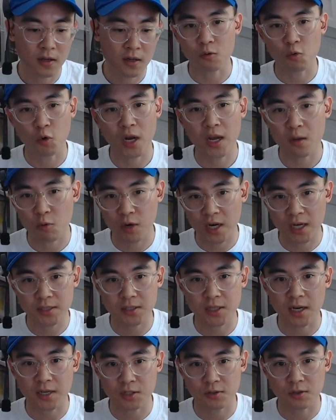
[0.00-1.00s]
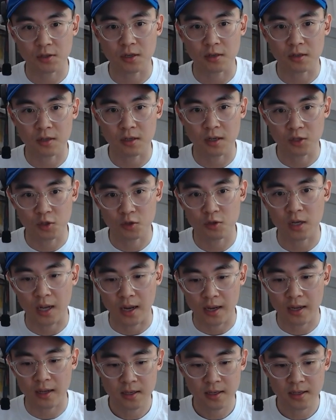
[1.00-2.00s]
when I talk to a new client,